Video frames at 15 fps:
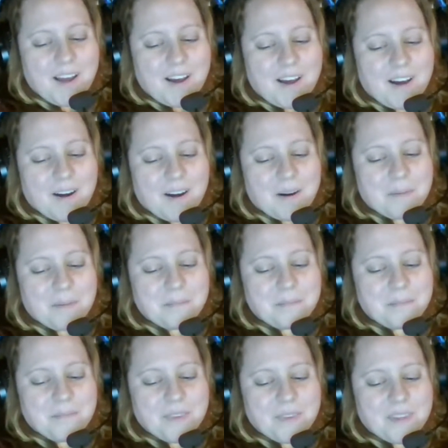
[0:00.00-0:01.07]
and
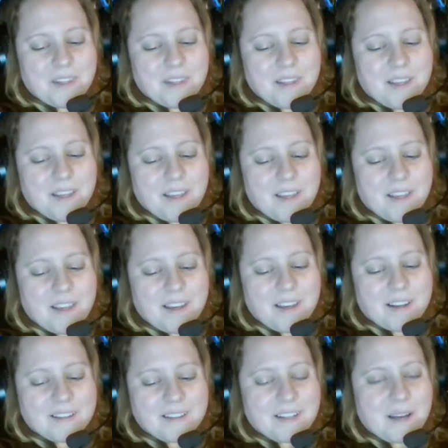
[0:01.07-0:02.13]

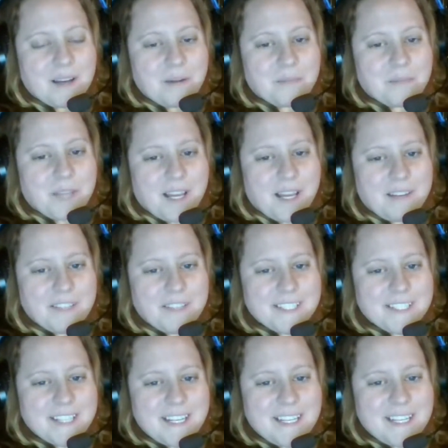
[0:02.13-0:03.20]
I'm kind of
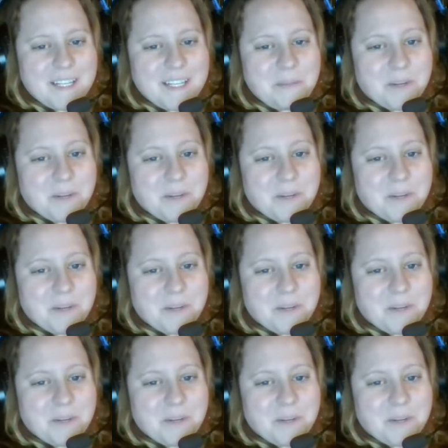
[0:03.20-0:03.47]
excited,